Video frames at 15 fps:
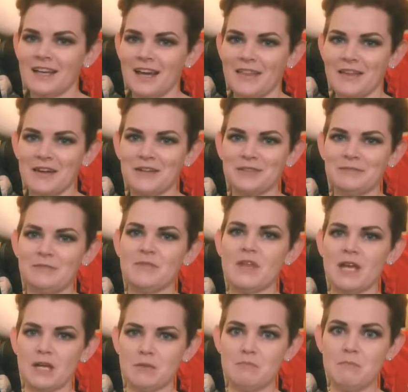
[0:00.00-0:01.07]
Hi there,
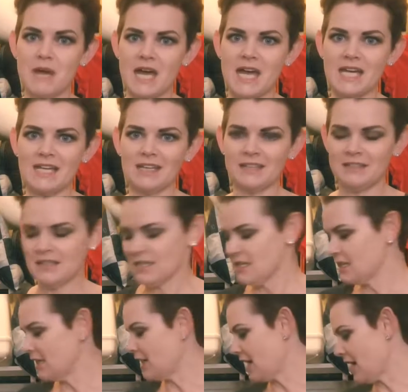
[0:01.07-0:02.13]
I'm back.
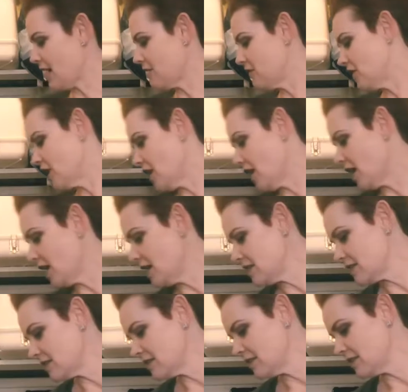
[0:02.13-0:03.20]
Okay, I've
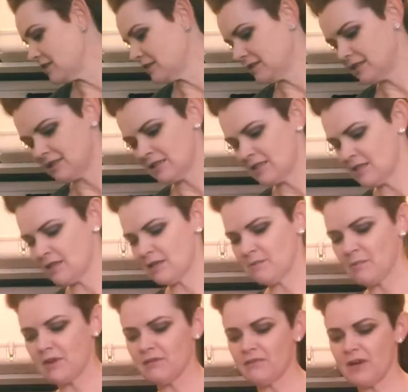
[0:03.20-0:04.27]
got
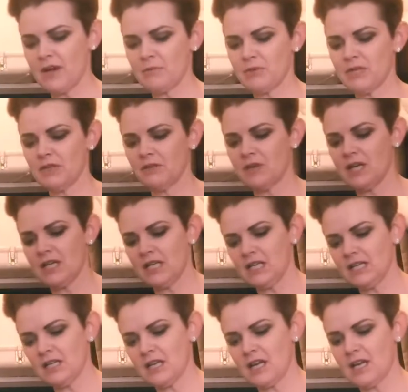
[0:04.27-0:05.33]
my fabric
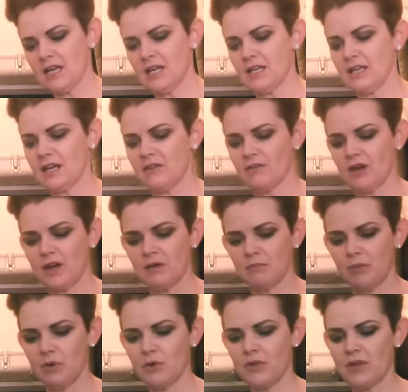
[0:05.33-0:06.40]
ready and I've got
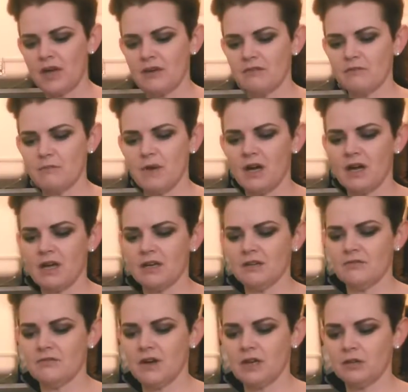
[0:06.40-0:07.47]
both of my
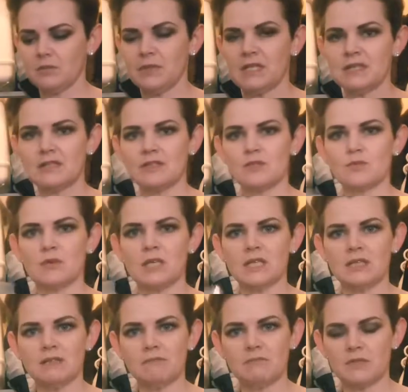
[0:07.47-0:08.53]
final pieces
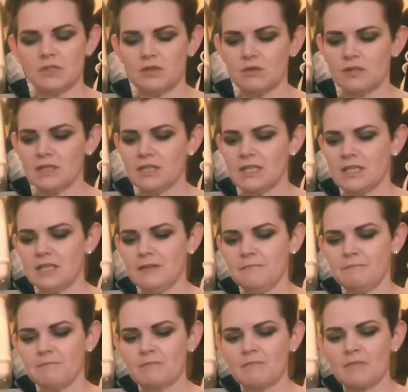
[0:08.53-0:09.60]
weeded, as you can see.
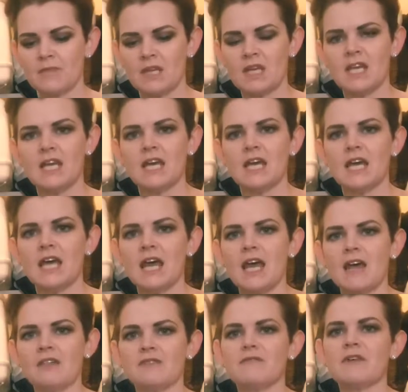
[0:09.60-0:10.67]

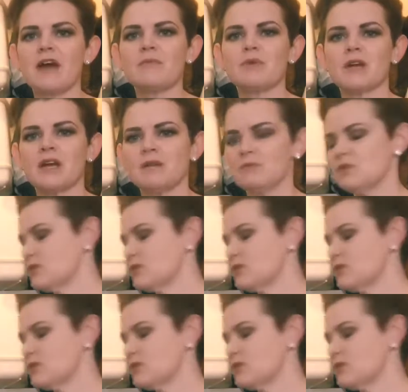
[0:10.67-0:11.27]
And the fabric I'm